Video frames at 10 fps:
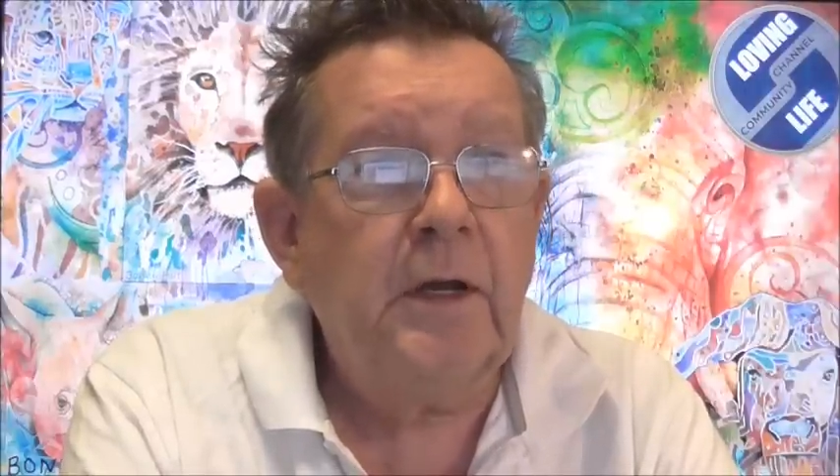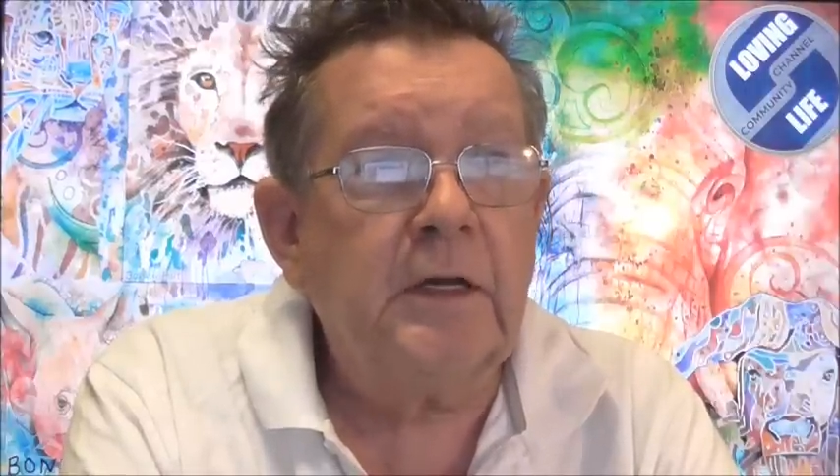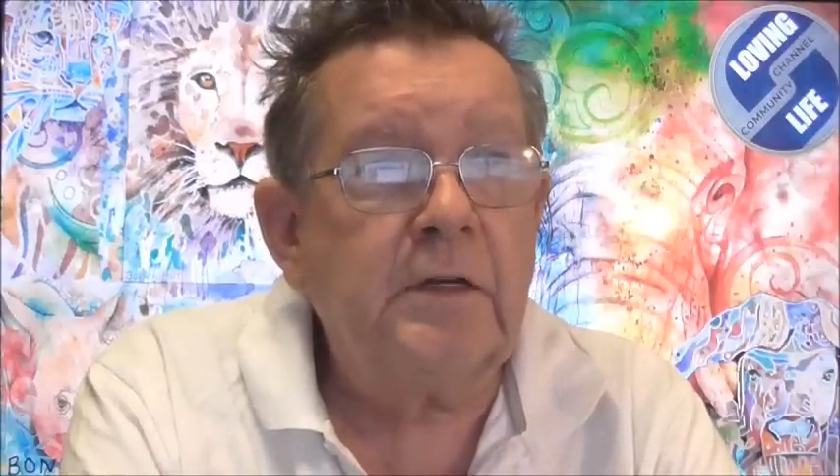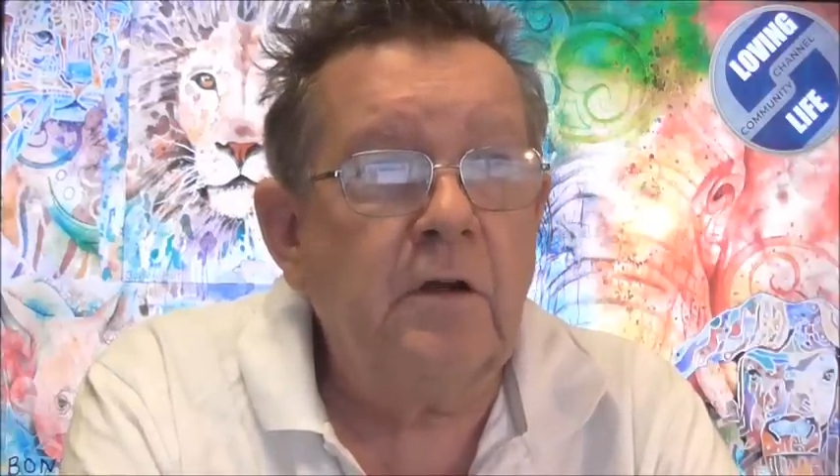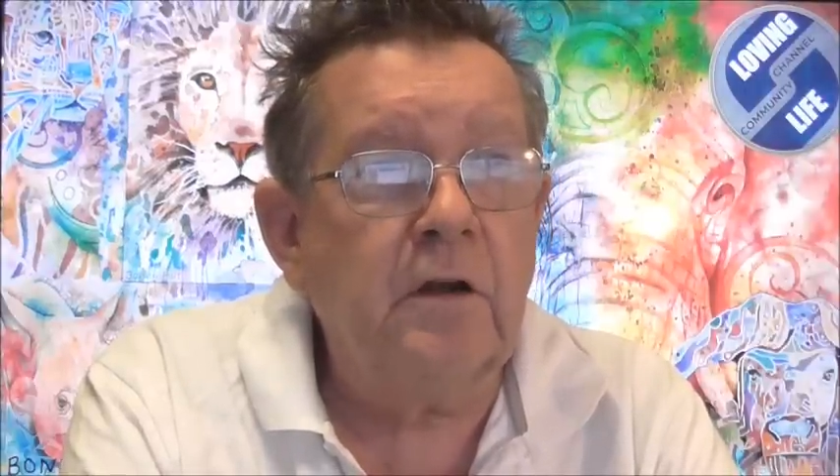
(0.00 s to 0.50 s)

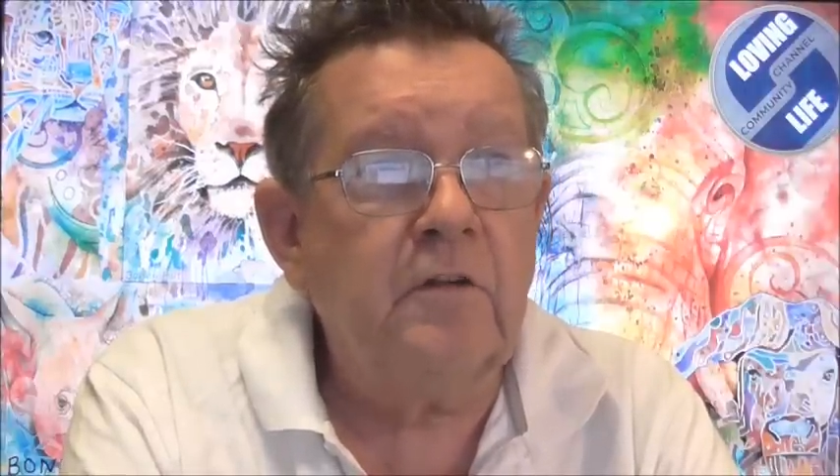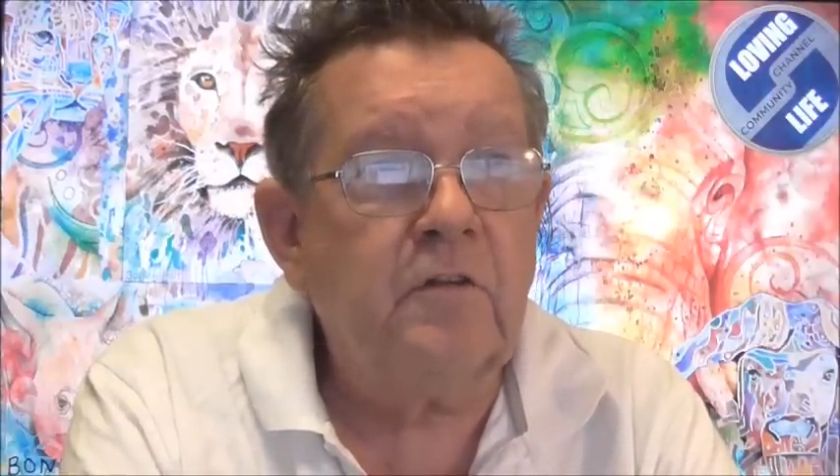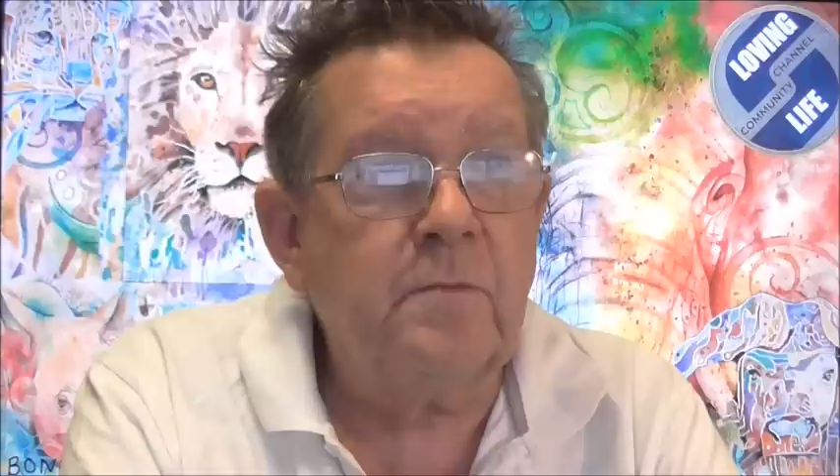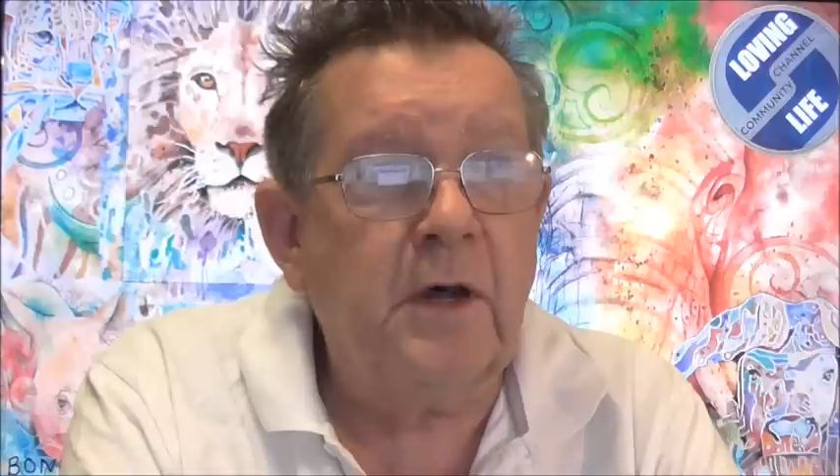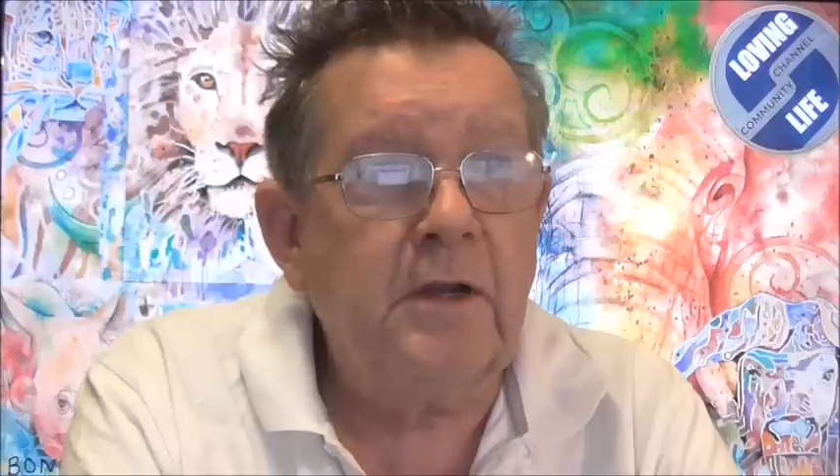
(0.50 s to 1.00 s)

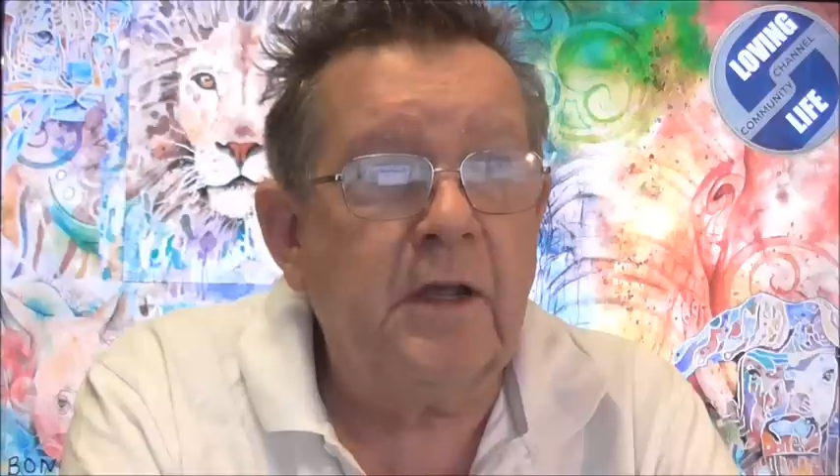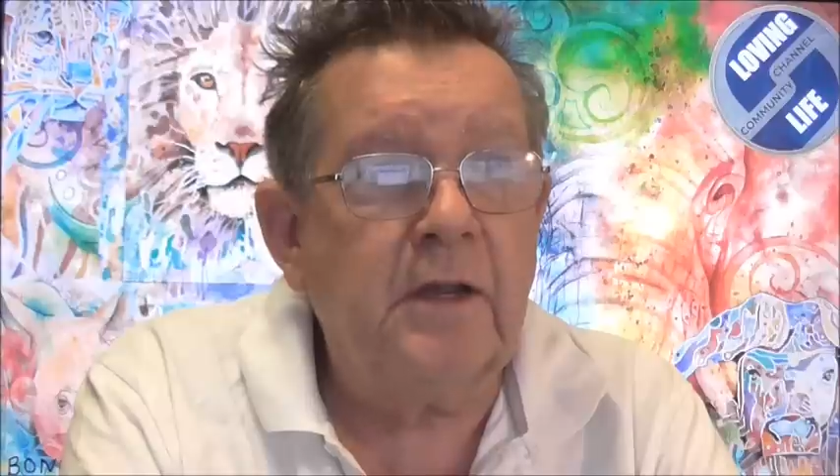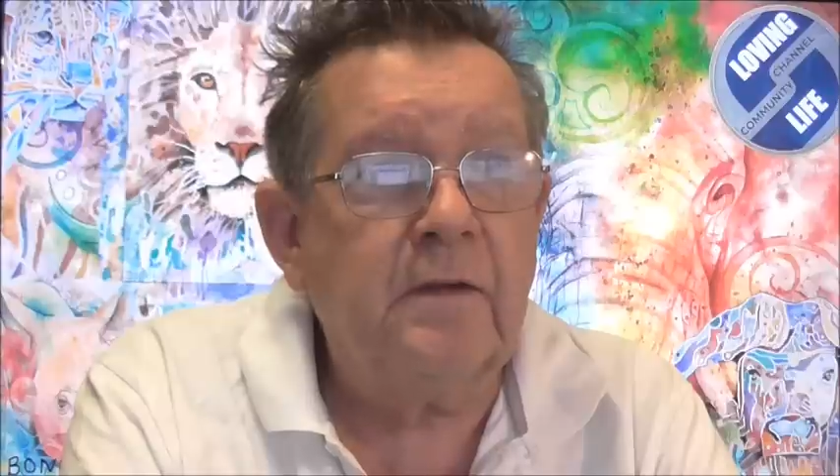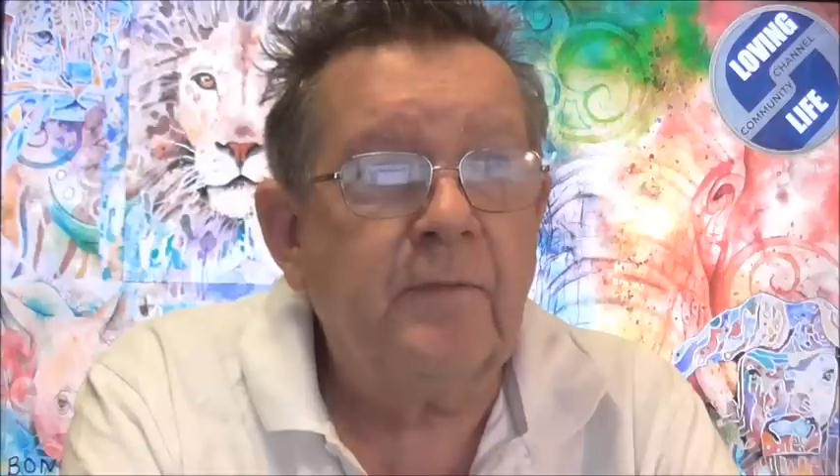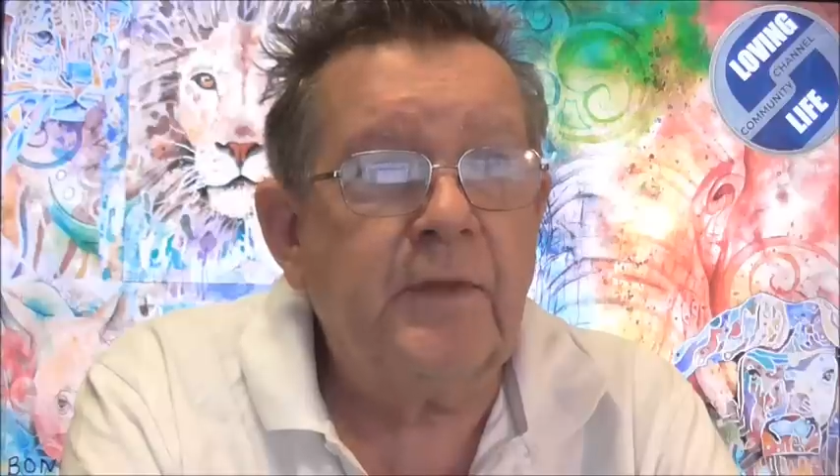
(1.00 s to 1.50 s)
acknowledged Monday